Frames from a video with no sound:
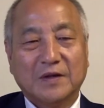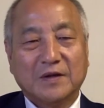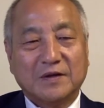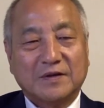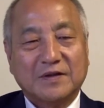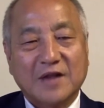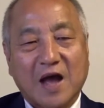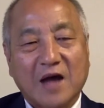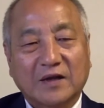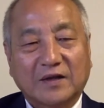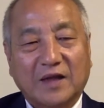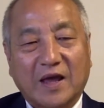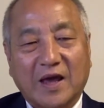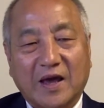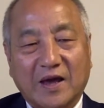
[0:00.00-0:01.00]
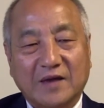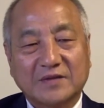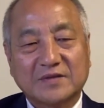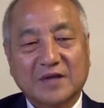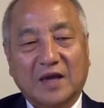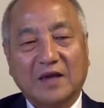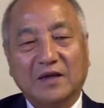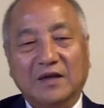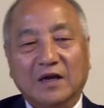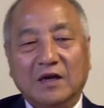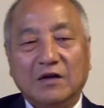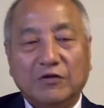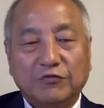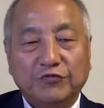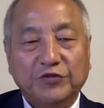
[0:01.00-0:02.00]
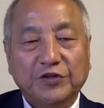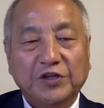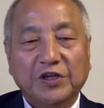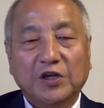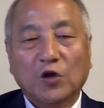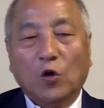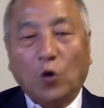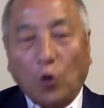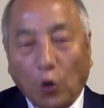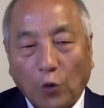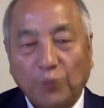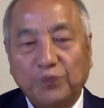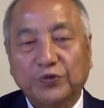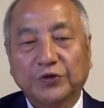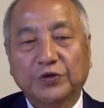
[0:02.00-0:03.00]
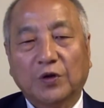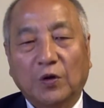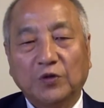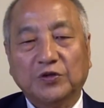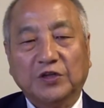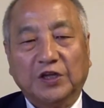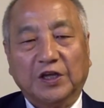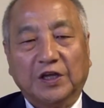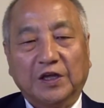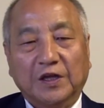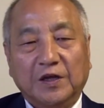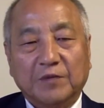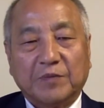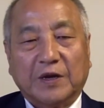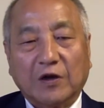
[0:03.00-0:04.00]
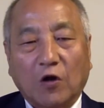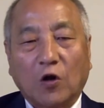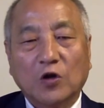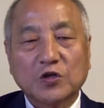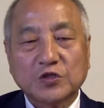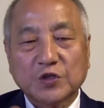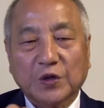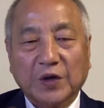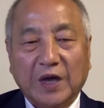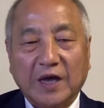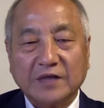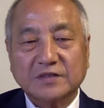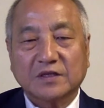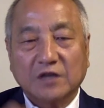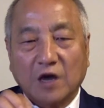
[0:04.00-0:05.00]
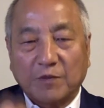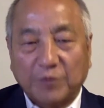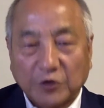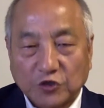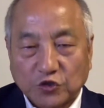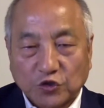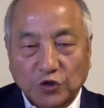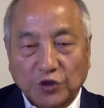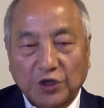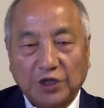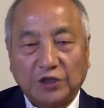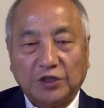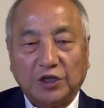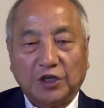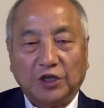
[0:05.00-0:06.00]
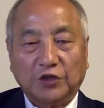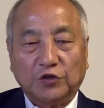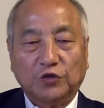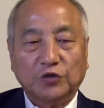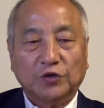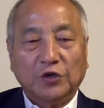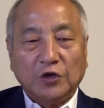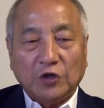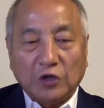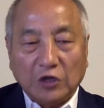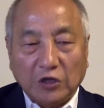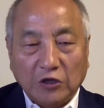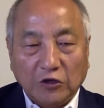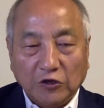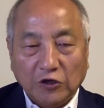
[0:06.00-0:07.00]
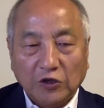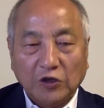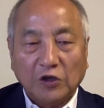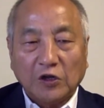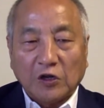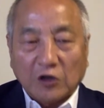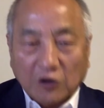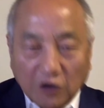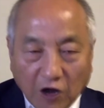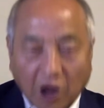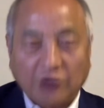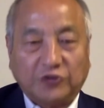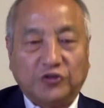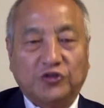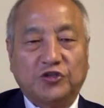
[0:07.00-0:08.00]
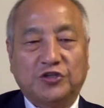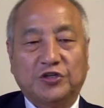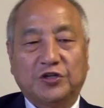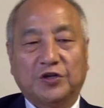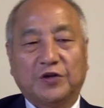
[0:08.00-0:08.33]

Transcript: not as a reopen only, but also as an opportunity to relaunch.